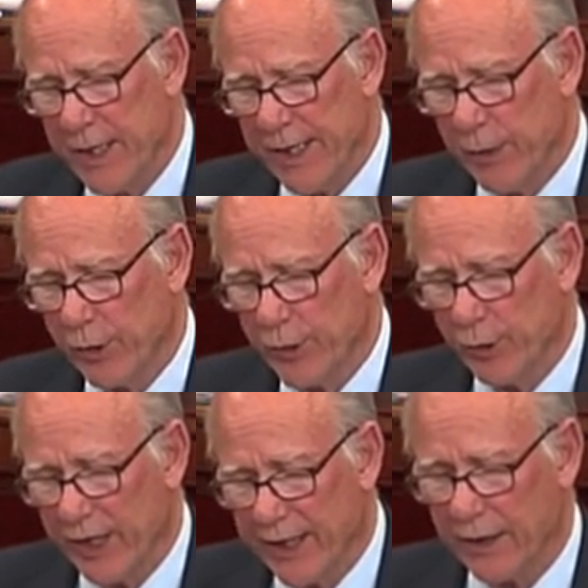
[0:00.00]
It will do
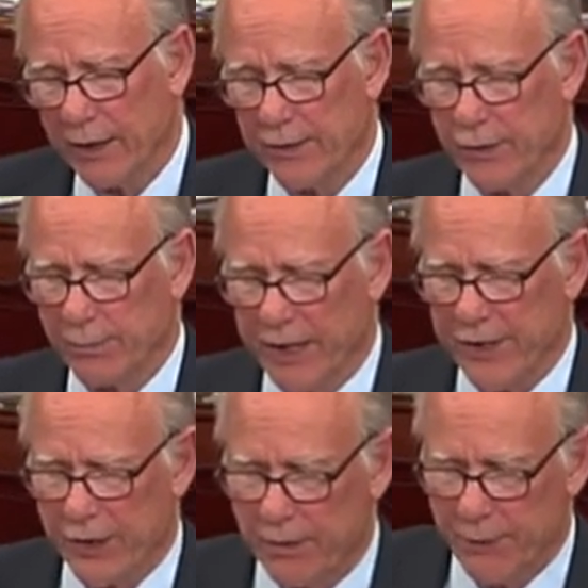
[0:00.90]
little to
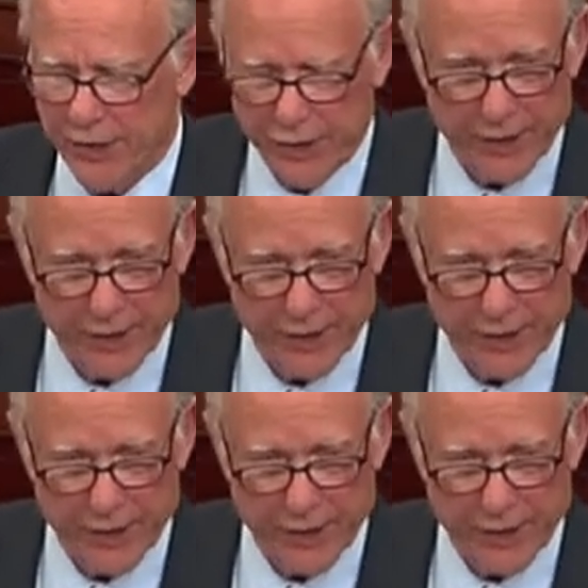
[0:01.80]
place our budget